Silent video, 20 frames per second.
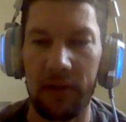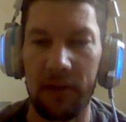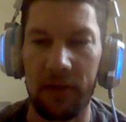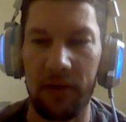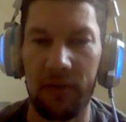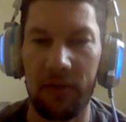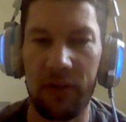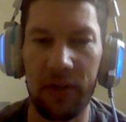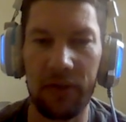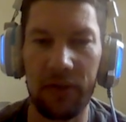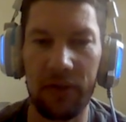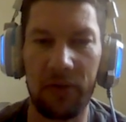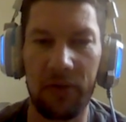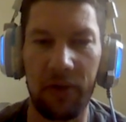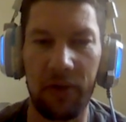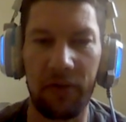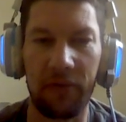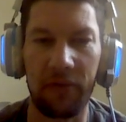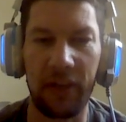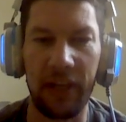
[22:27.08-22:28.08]
So just
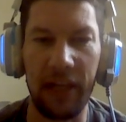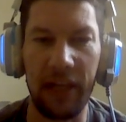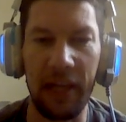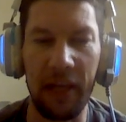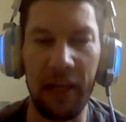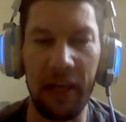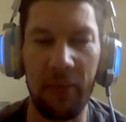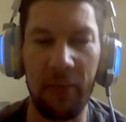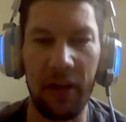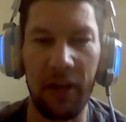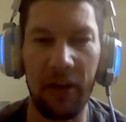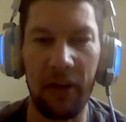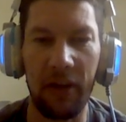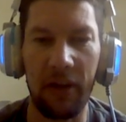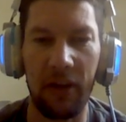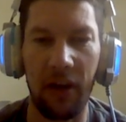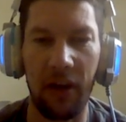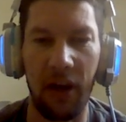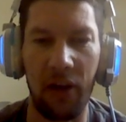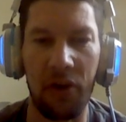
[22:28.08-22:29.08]
sort of keeping
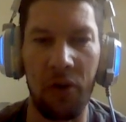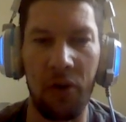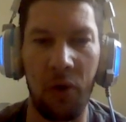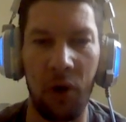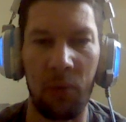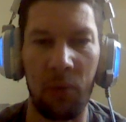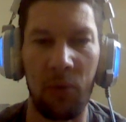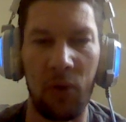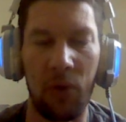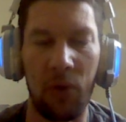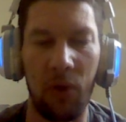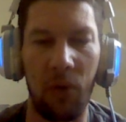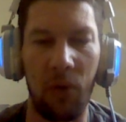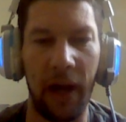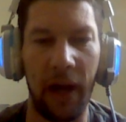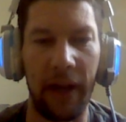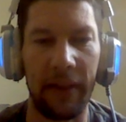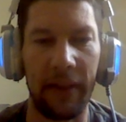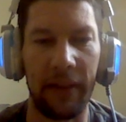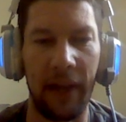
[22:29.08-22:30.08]
a normal,
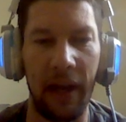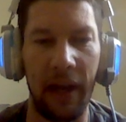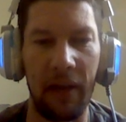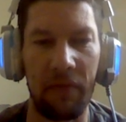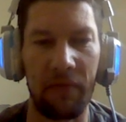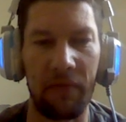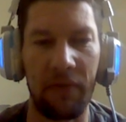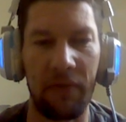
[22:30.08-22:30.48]
quiet life,